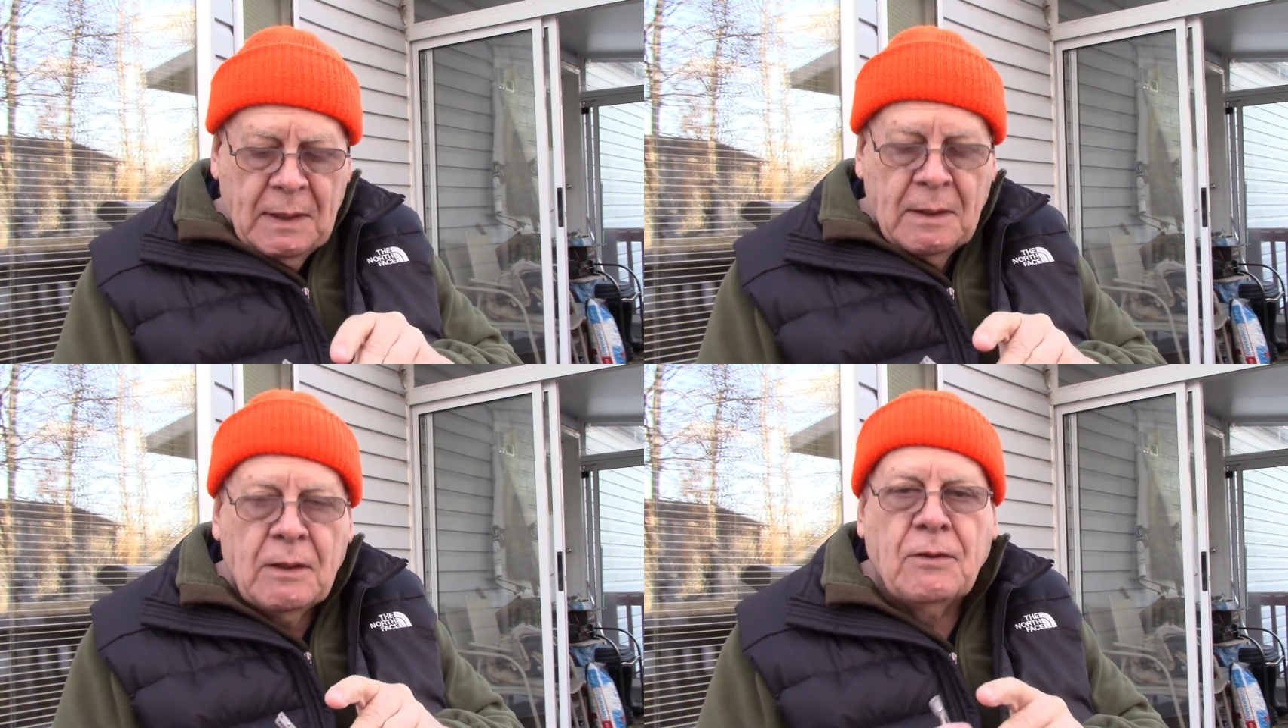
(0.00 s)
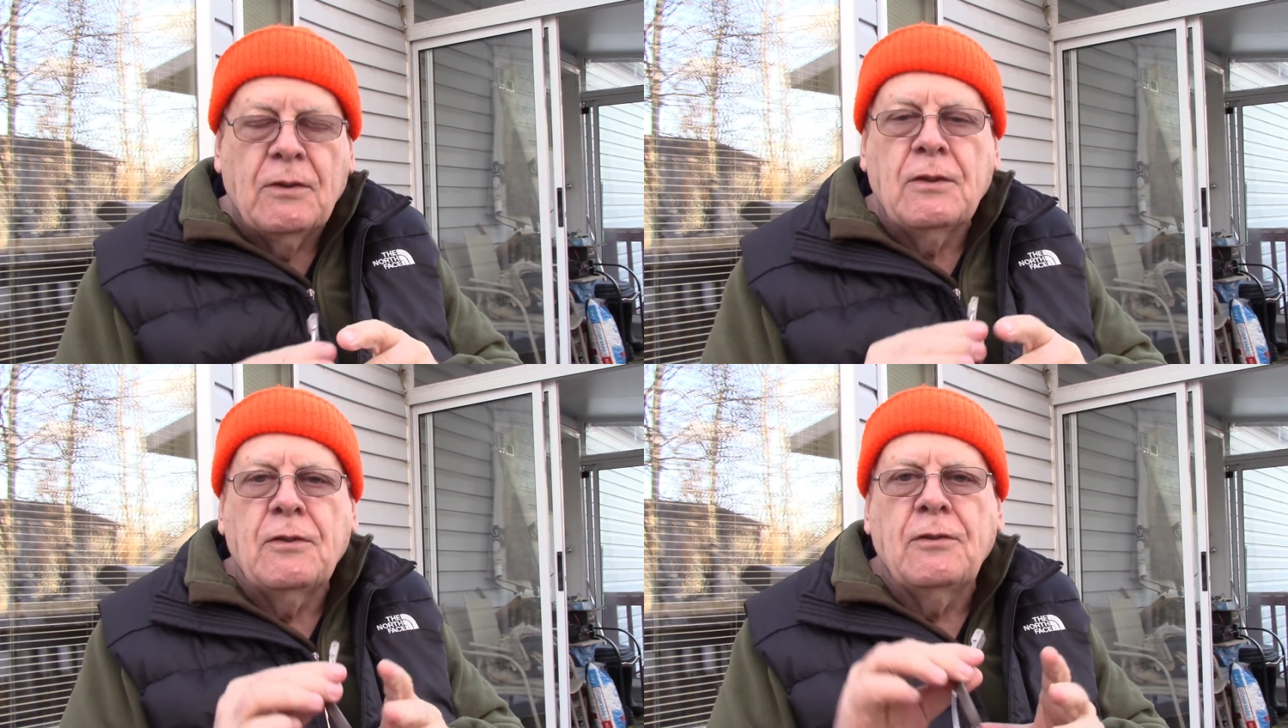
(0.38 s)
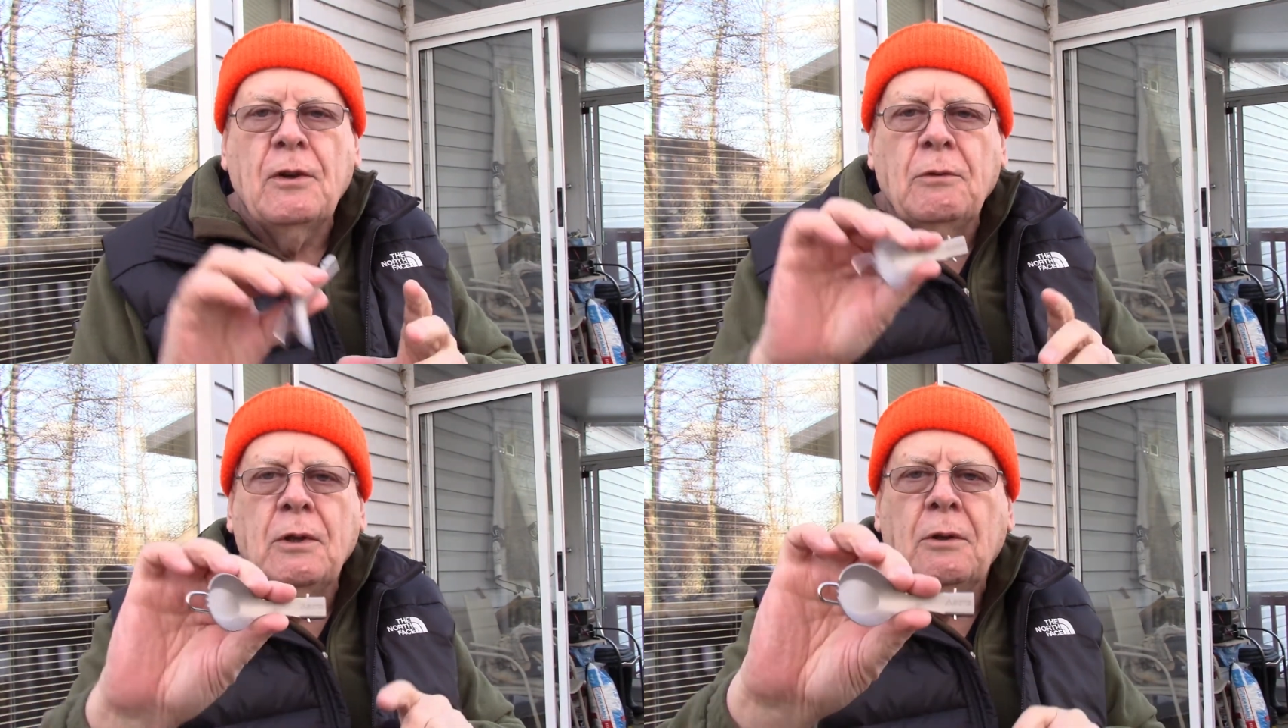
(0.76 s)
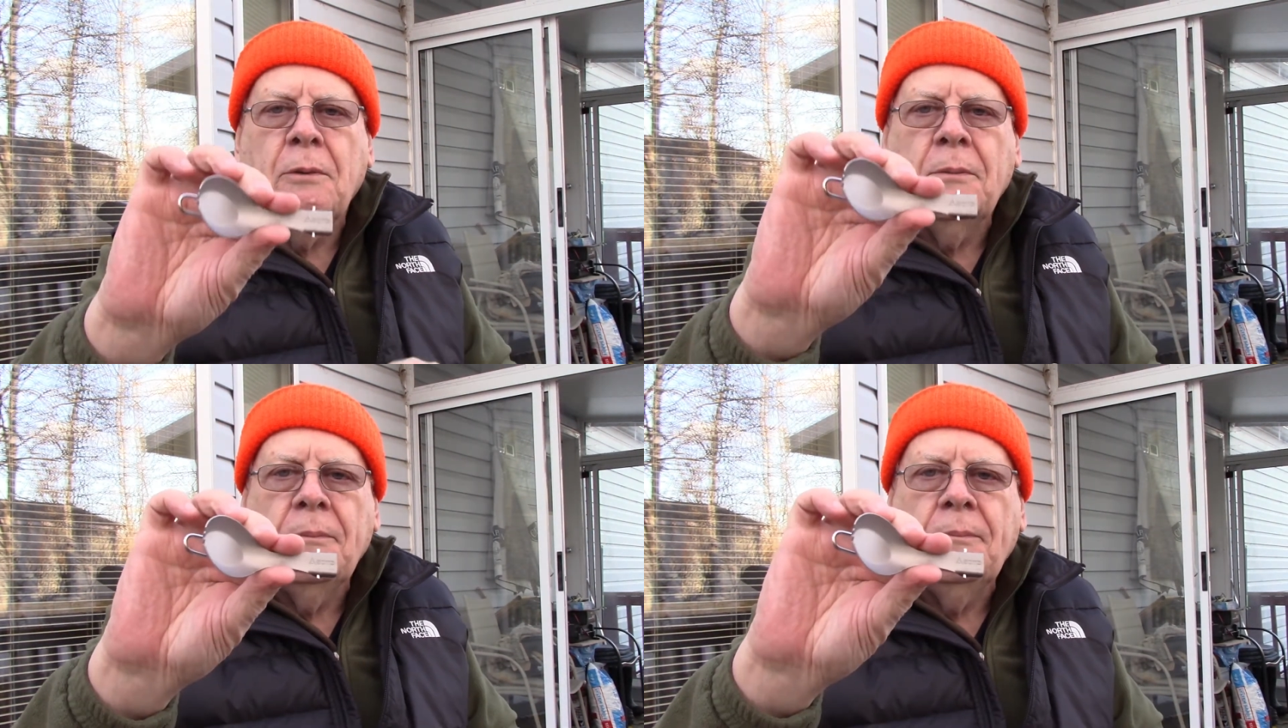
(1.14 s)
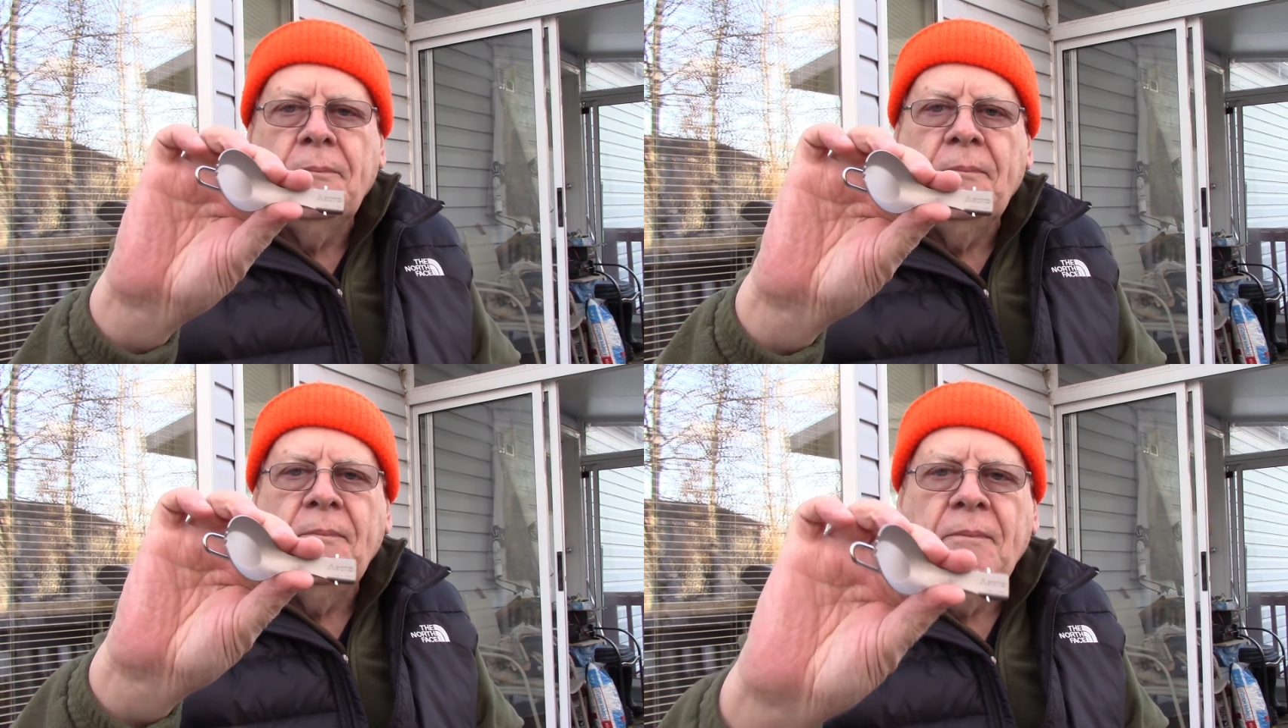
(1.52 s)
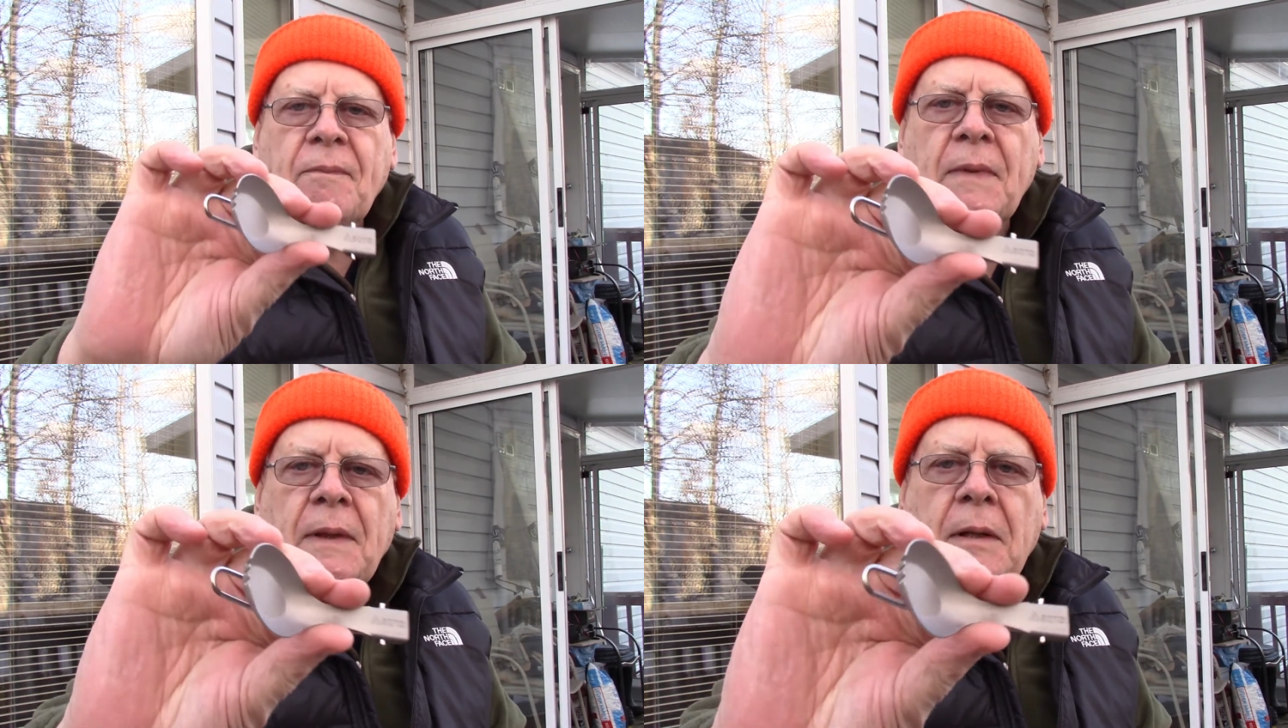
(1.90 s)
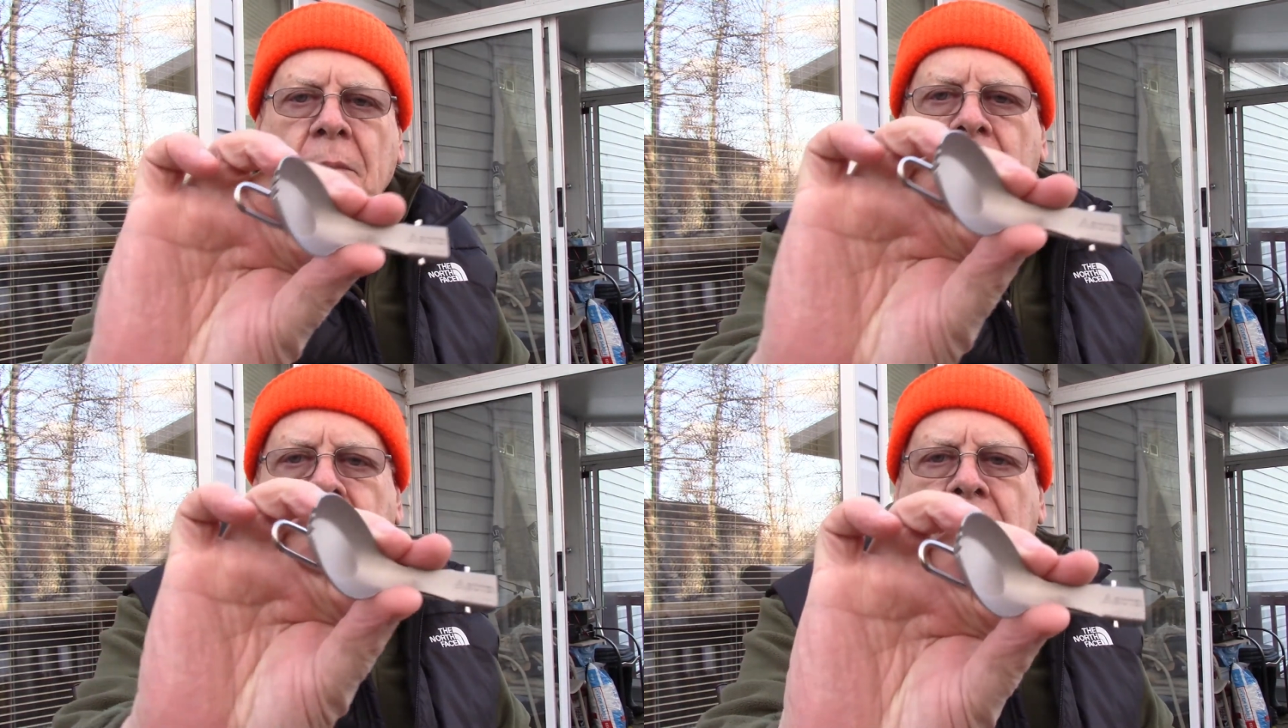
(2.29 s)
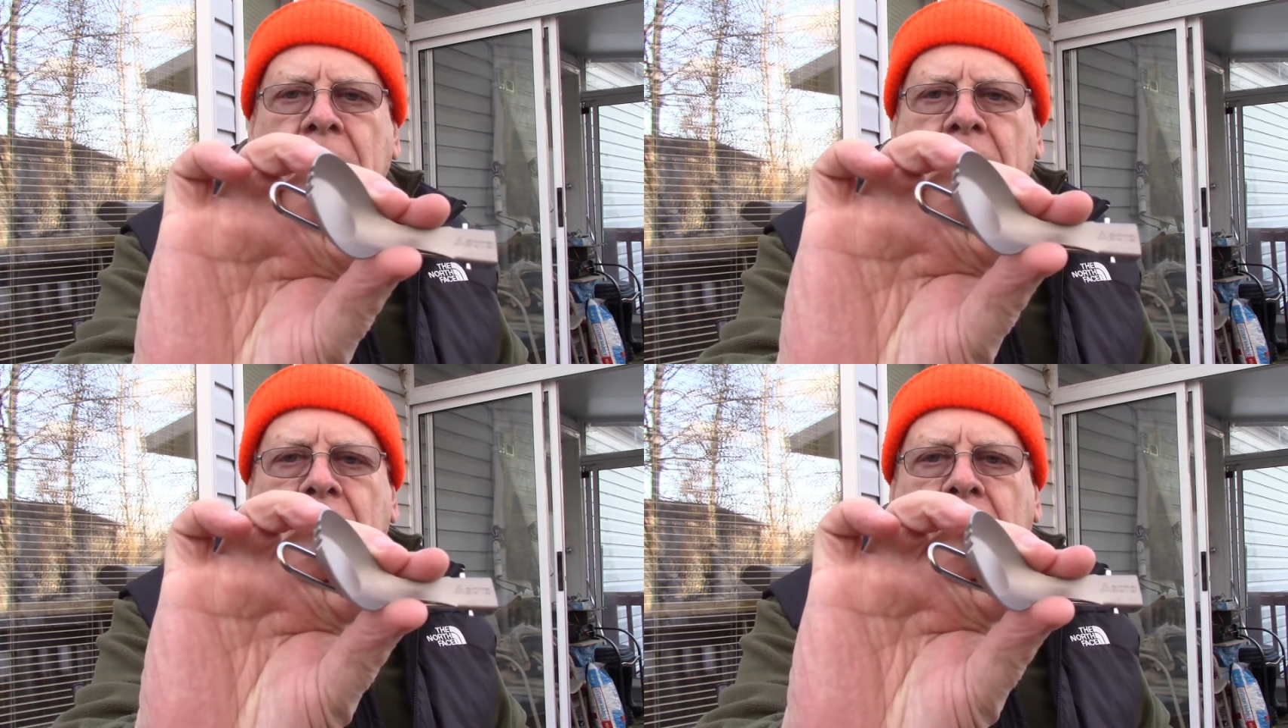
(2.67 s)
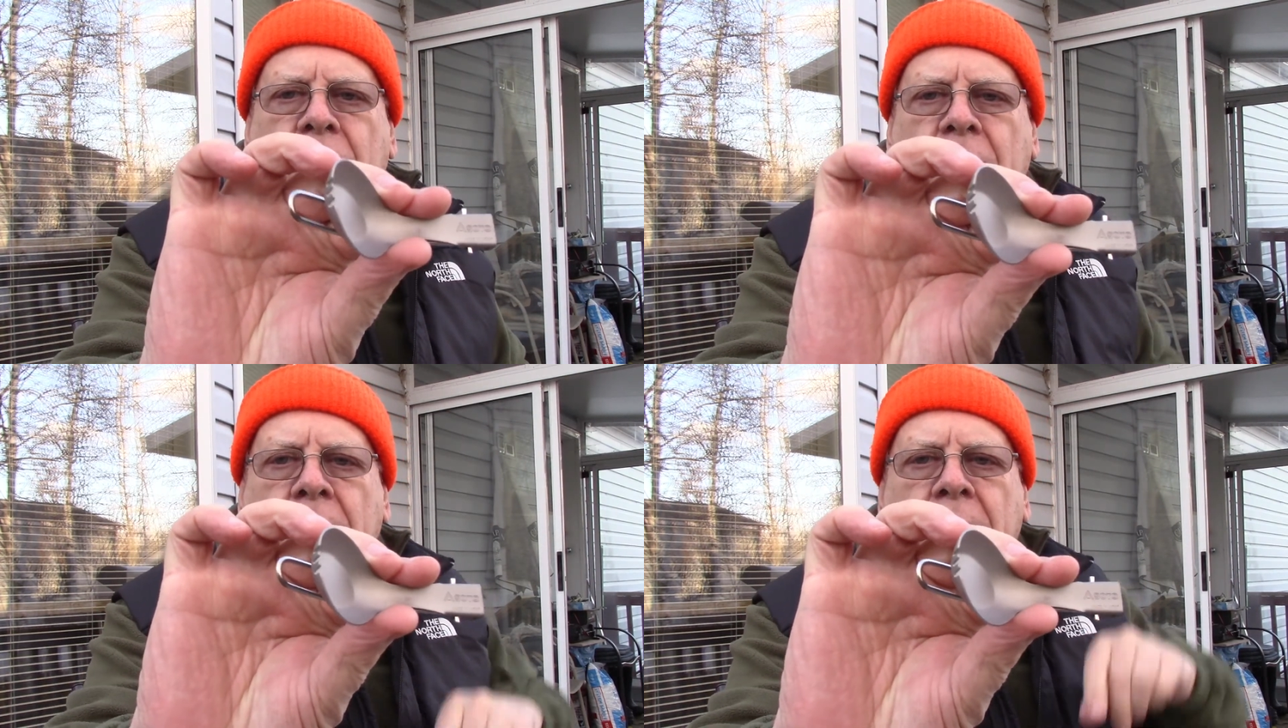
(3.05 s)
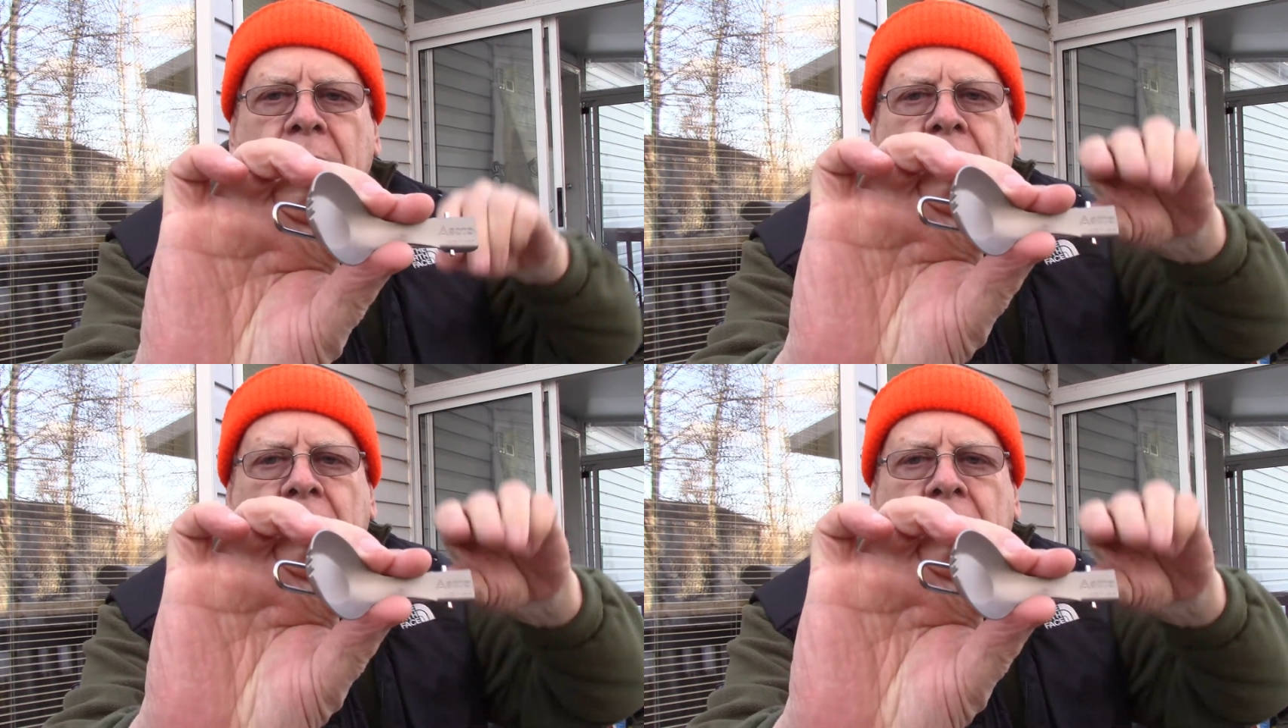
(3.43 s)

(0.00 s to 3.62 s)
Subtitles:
this is a Soto, and I'll bring it up closer.